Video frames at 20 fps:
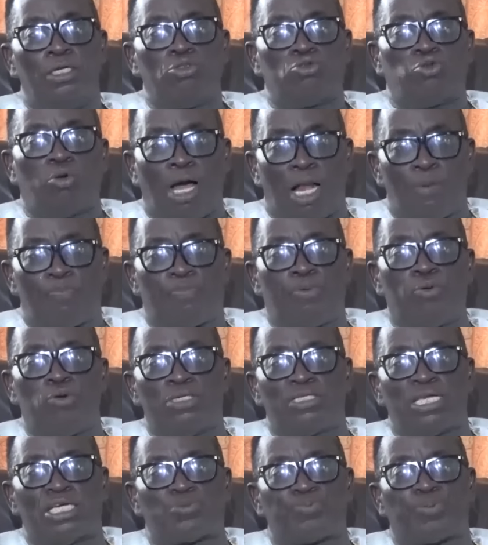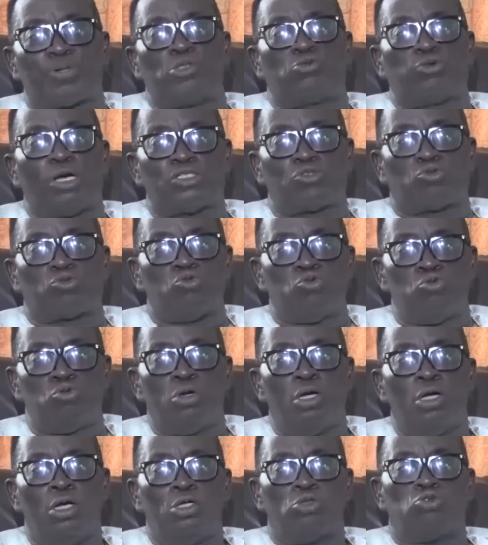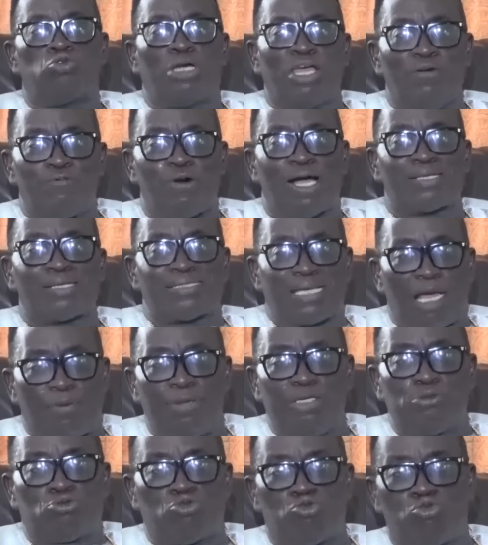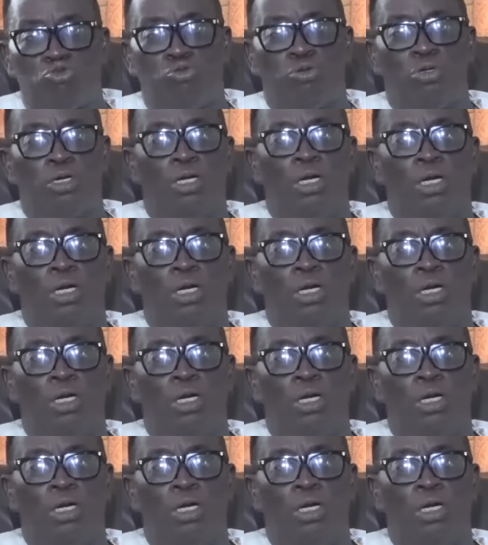To help you, it's a spiritual school to give you assignment to do.